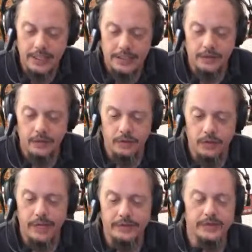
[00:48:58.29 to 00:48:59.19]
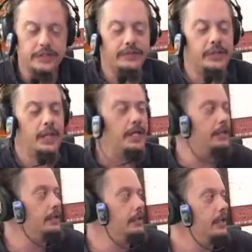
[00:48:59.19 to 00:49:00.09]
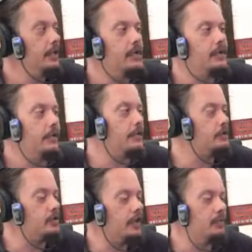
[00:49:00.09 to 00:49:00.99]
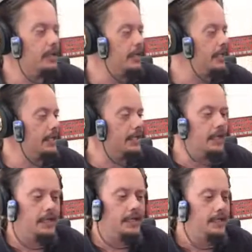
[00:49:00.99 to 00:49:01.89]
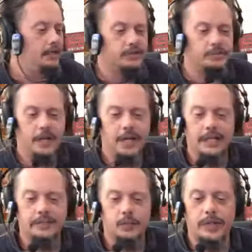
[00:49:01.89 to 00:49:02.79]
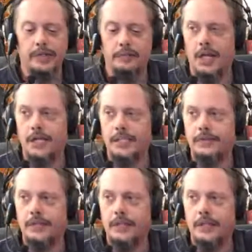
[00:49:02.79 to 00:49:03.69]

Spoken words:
So if we have a synth line in here, a drum line, a kick line here, some hi-hats, and we can apply different